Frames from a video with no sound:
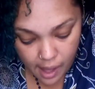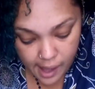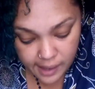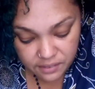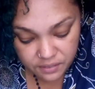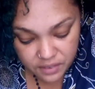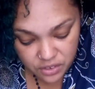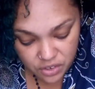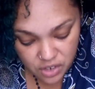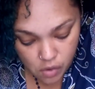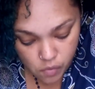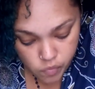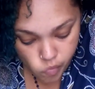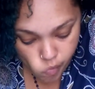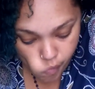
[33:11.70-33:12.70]
I even,
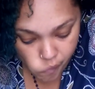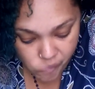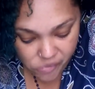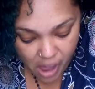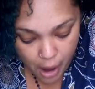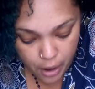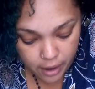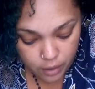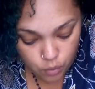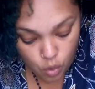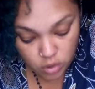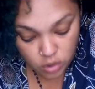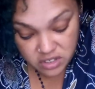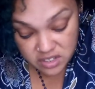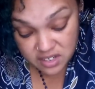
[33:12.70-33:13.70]

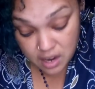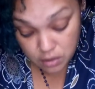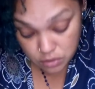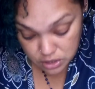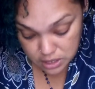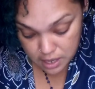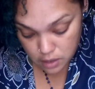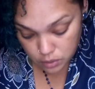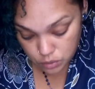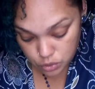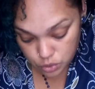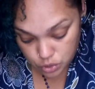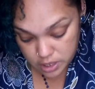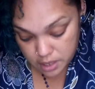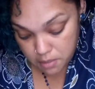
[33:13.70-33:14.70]
walked around town
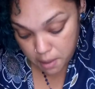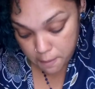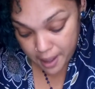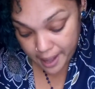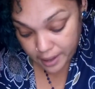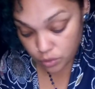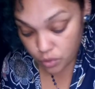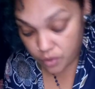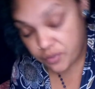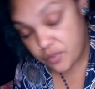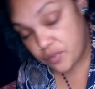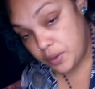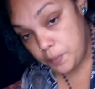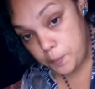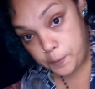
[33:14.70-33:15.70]
to take my mind off
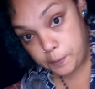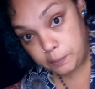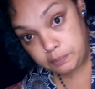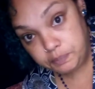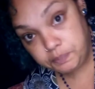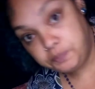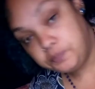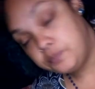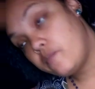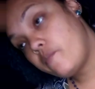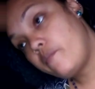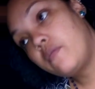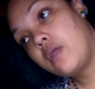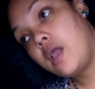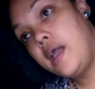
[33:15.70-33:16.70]
of it.
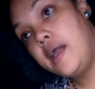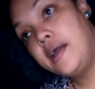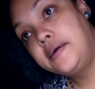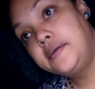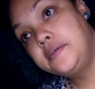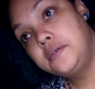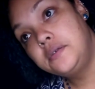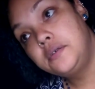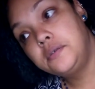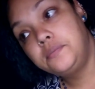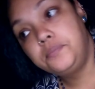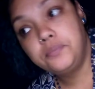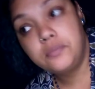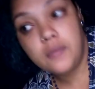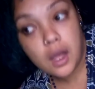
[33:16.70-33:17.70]
And
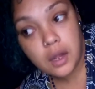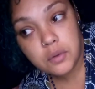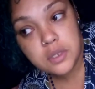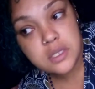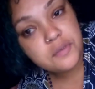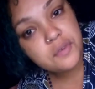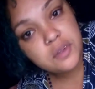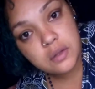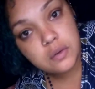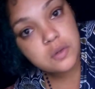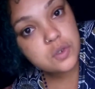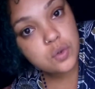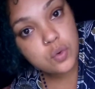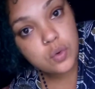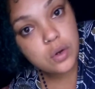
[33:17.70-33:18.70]
everything
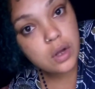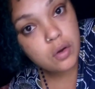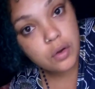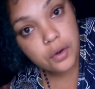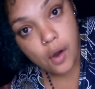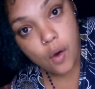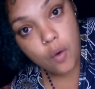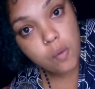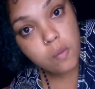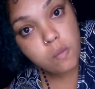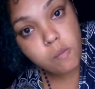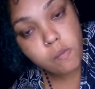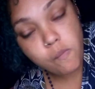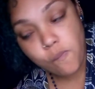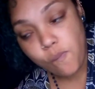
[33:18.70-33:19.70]
was cool. I got
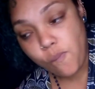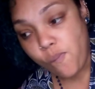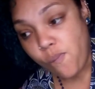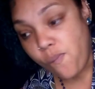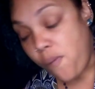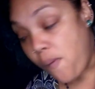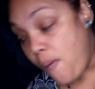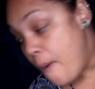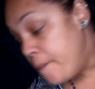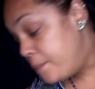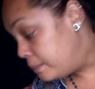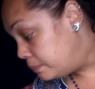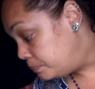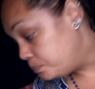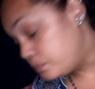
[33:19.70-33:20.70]
home.
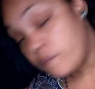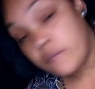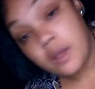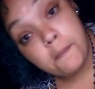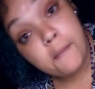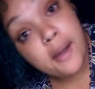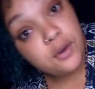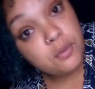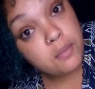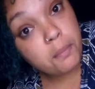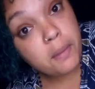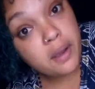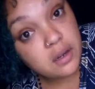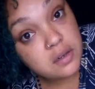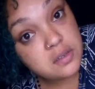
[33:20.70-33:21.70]
Minding
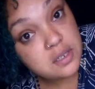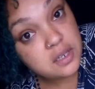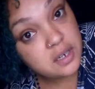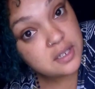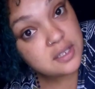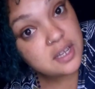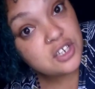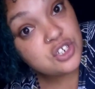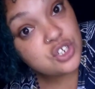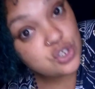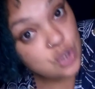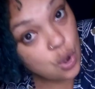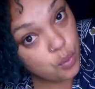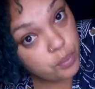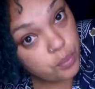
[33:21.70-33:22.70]
my packet of cigarettes, I
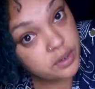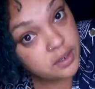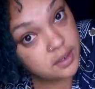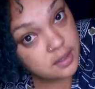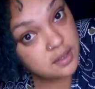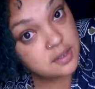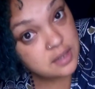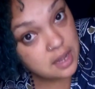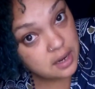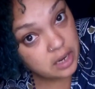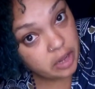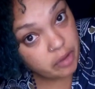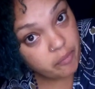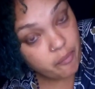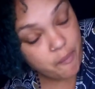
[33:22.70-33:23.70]
just opened it the Sunday.